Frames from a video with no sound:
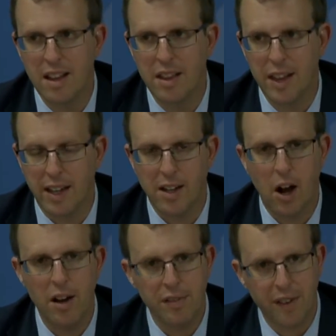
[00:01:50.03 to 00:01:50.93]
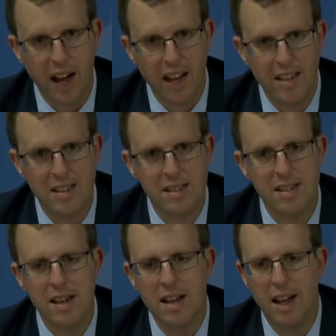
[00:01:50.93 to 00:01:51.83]
that codifies
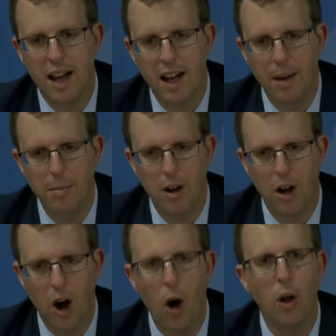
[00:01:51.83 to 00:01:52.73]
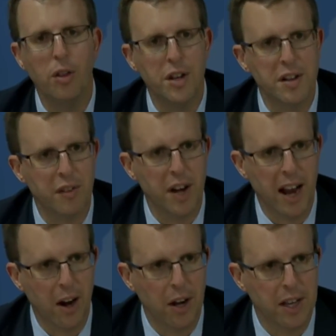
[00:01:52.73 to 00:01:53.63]
um, all the different
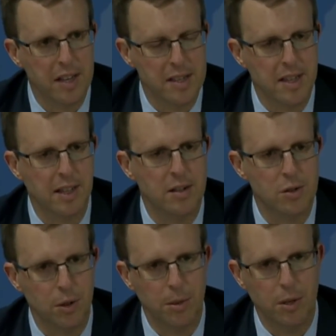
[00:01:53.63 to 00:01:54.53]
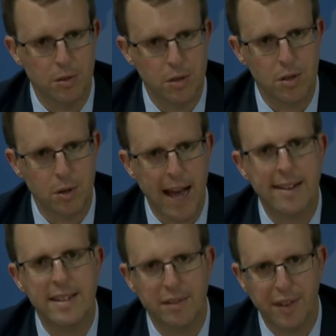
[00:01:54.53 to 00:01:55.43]
areas that contribute to
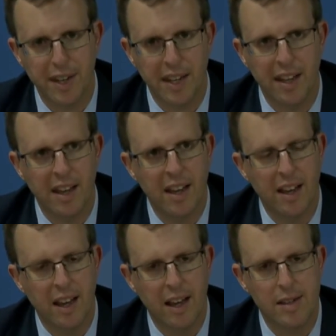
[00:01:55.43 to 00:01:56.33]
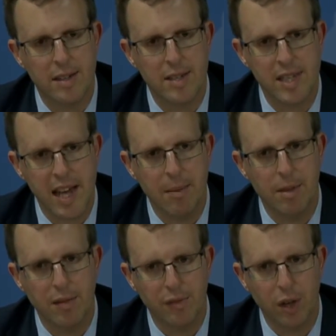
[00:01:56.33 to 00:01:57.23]
activity uh, to stem
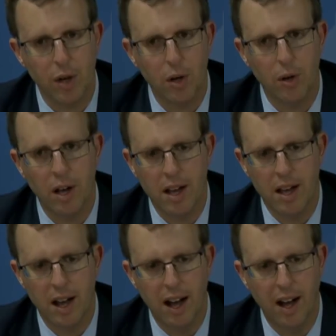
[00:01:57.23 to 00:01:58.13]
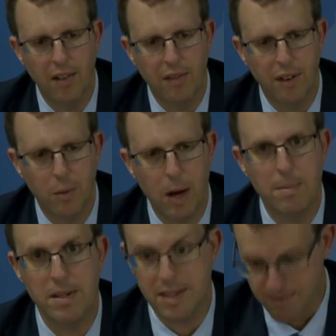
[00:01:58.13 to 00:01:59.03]
the flow of
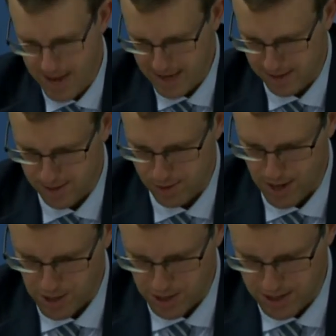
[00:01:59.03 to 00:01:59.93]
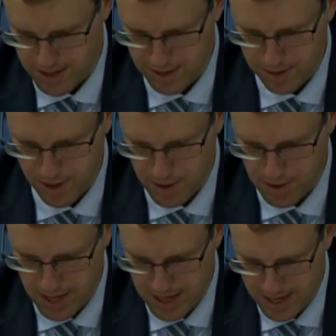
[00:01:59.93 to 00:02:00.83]
weapons of mass destruction. And so
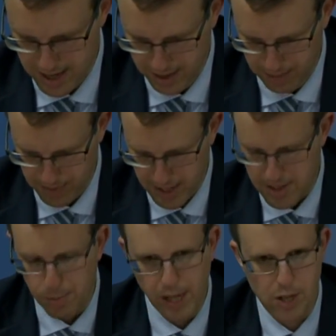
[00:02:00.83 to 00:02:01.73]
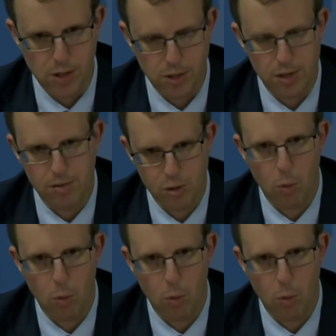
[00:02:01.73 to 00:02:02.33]
um, it's a pleasure to, to